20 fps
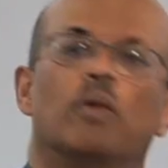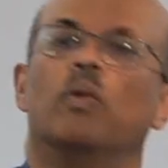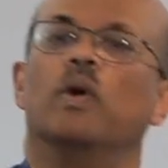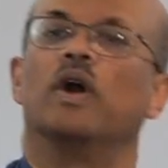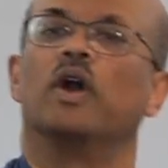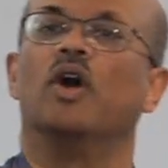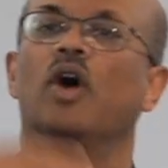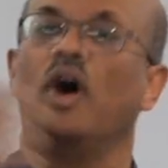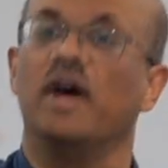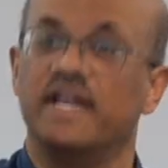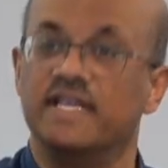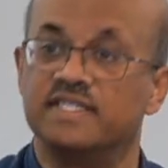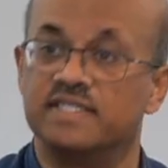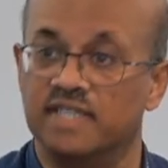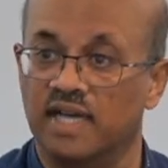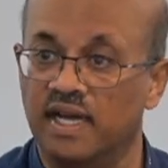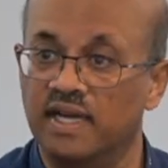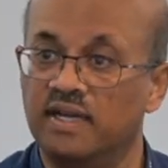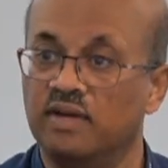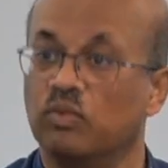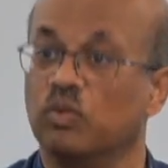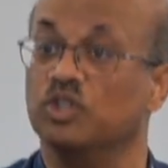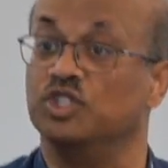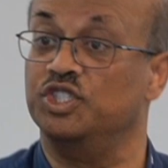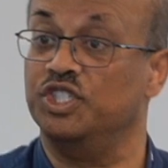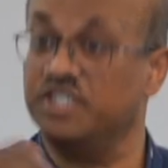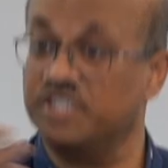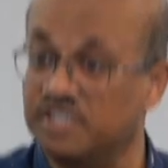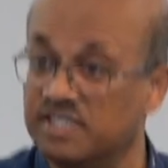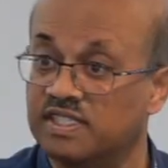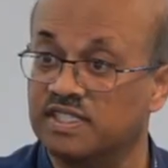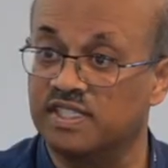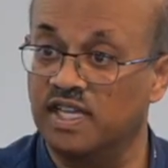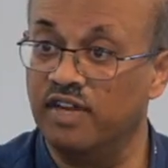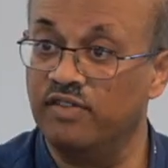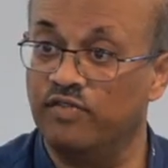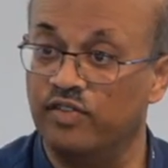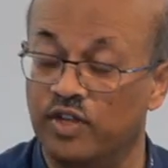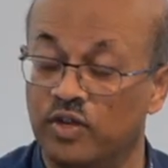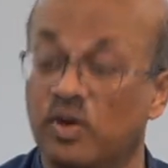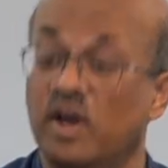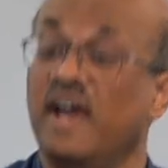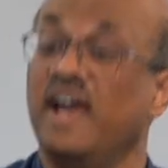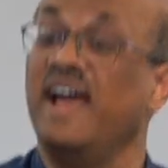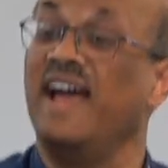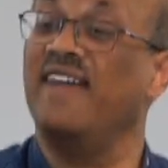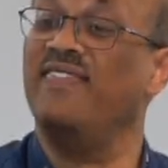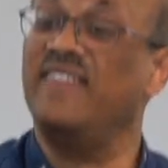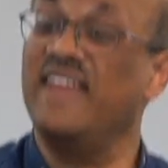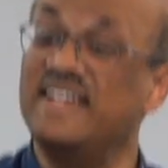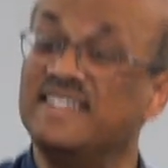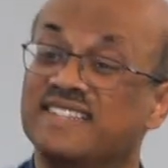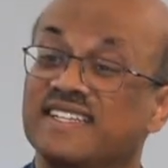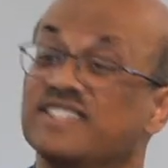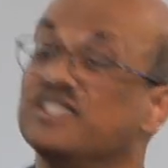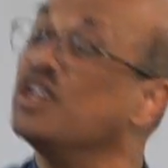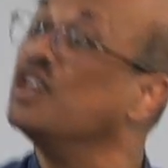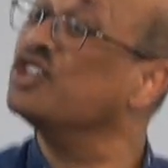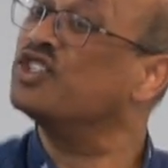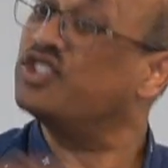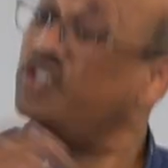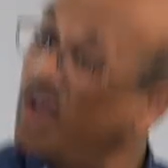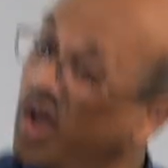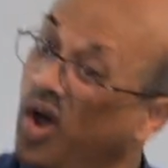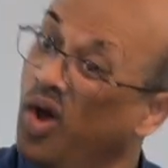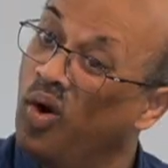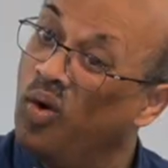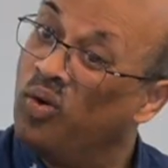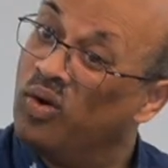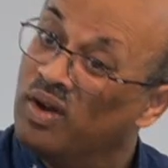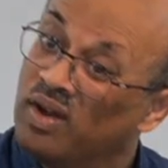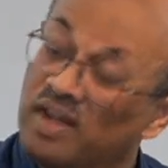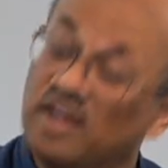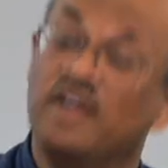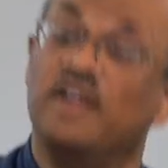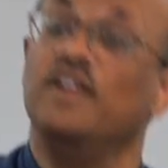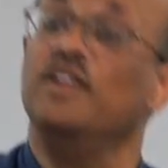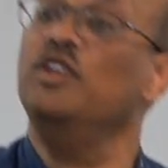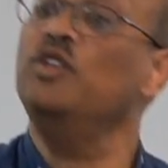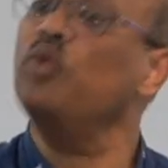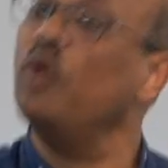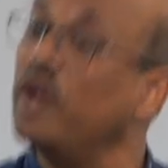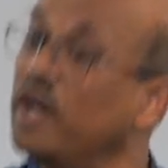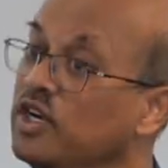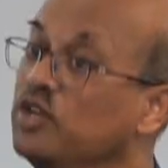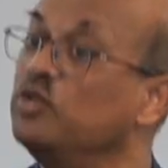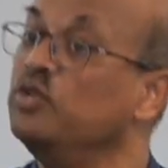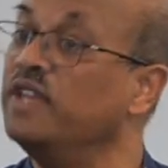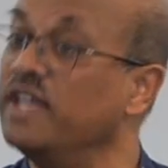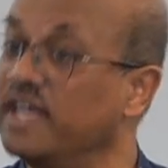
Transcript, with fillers: you about what God has done, what Jesus has done for you, and then says, So, you want